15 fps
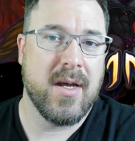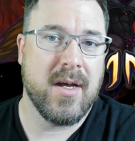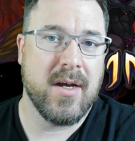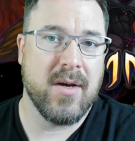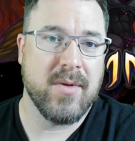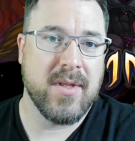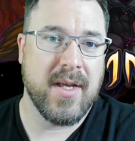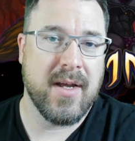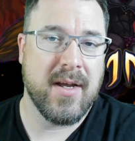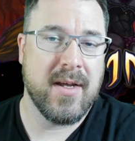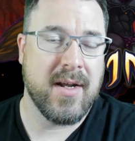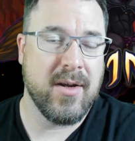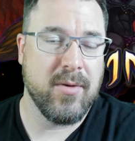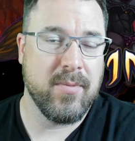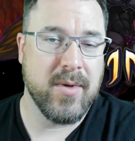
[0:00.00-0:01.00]
With that,
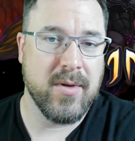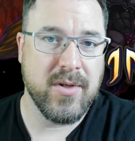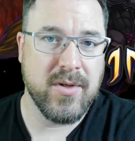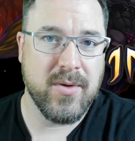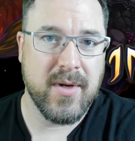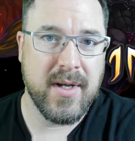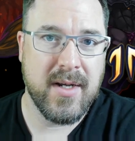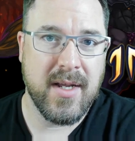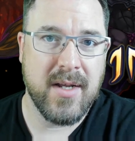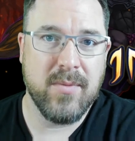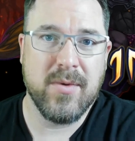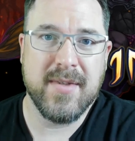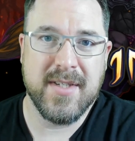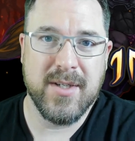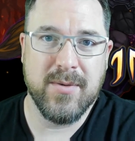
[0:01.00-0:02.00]
I hope you enjoyed, and
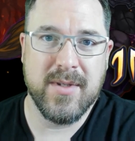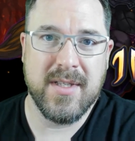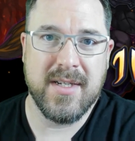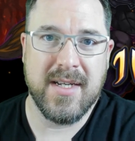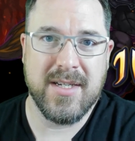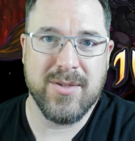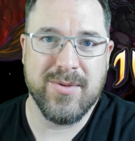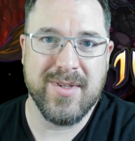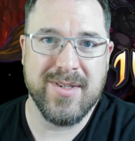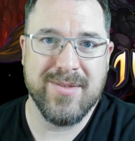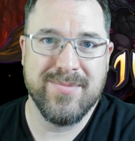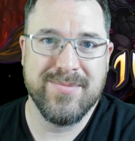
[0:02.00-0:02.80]
we'll see you in the next one.